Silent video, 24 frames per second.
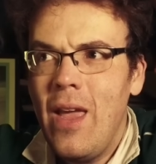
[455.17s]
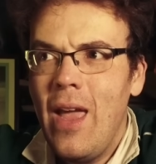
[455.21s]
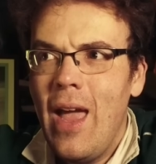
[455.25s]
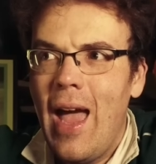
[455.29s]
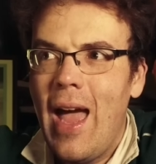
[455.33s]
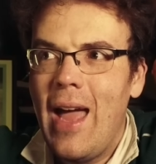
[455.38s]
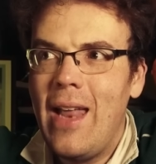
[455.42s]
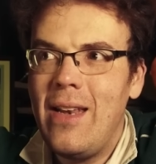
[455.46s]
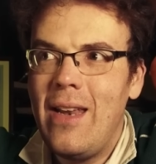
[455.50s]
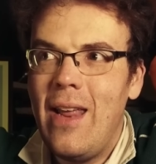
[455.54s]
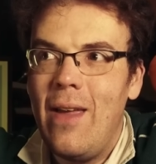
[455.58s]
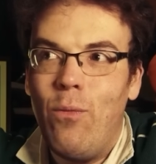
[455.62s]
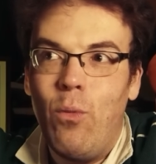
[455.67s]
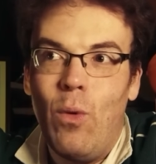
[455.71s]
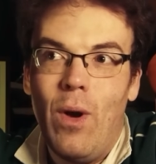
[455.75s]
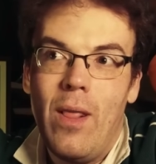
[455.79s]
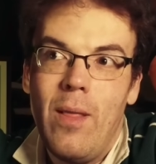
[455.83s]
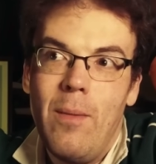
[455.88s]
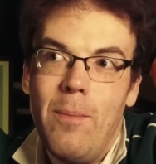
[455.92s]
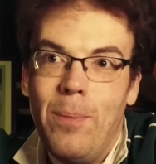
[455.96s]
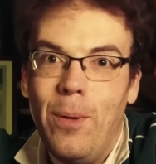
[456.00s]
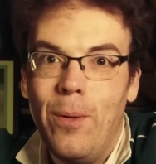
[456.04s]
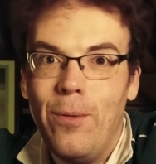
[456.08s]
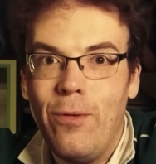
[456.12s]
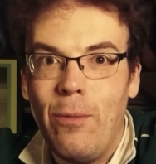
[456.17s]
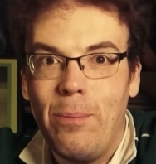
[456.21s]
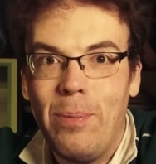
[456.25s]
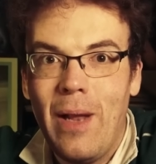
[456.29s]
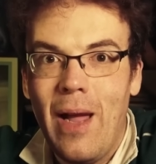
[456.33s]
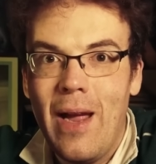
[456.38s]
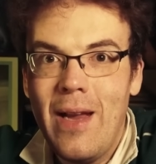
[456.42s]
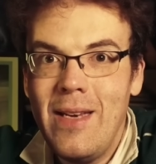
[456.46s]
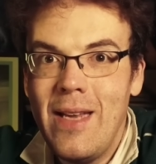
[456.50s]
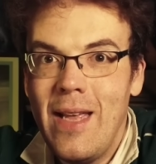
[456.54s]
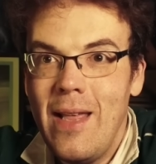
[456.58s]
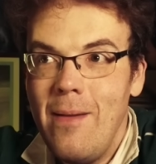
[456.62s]
And if one of them pulls a
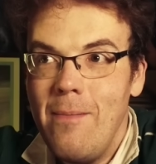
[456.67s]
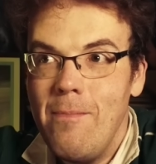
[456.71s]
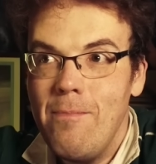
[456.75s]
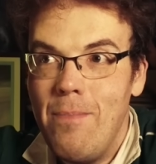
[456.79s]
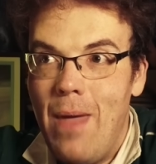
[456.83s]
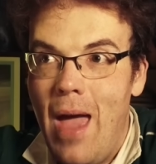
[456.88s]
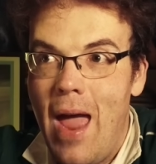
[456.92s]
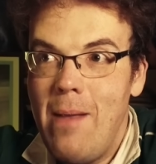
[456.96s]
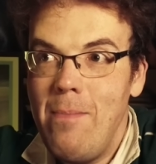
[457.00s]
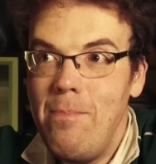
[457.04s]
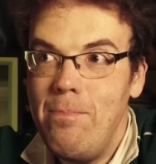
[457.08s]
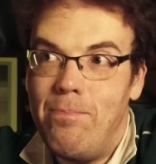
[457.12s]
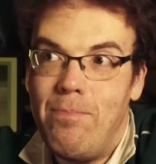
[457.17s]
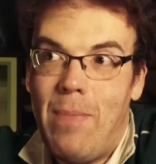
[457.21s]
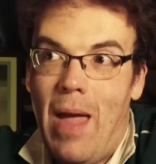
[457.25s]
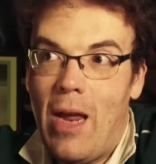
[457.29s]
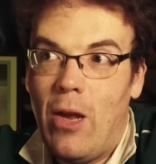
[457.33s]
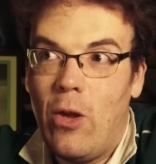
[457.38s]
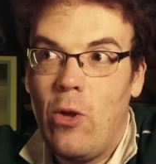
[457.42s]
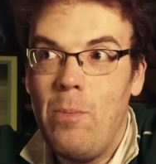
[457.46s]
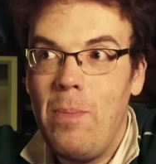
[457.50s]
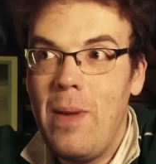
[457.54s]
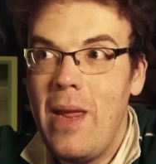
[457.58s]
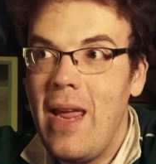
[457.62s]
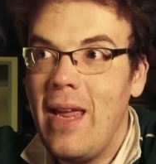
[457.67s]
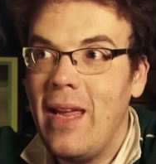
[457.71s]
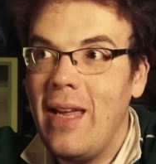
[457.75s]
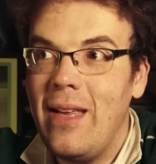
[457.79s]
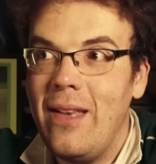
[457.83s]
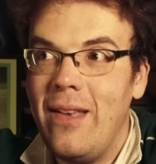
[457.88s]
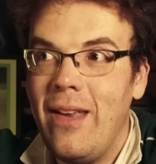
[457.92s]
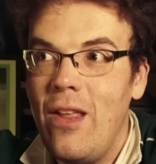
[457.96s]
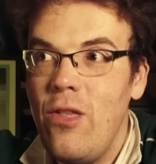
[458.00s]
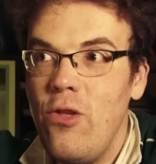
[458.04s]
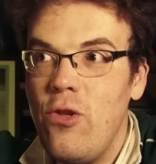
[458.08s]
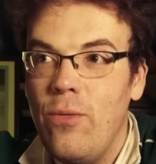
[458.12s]
blinder, then they could be in
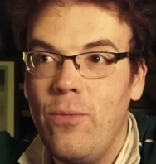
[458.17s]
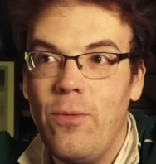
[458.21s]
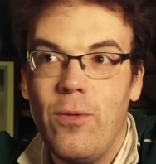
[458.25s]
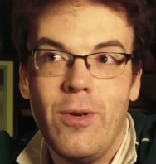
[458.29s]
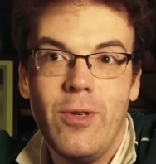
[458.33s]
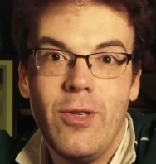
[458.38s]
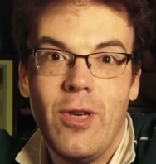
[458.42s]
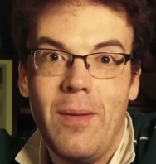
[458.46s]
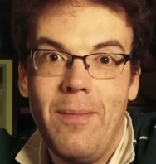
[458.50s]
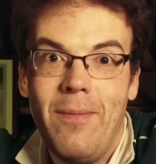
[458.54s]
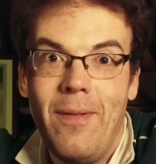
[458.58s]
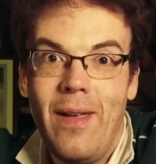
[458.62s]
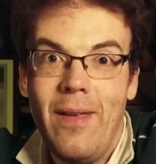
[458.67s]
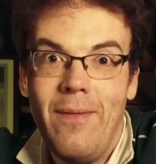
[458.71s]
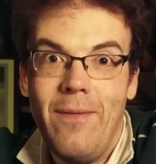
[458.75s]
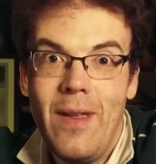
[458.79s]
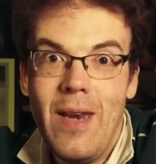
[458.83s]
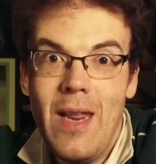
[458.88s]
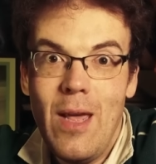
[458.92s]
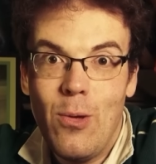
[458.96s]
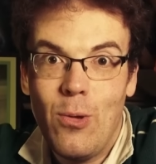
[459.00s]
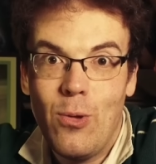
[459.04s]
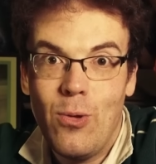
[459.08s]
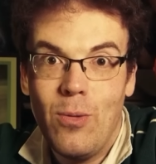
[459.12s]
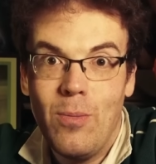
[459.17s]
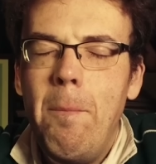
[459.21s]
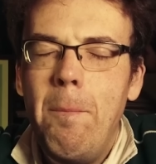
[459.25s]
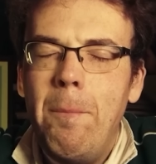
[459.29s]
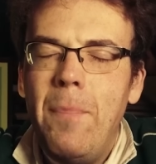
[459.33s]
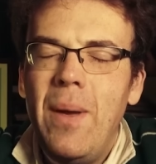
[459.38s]
contention for a top five finish.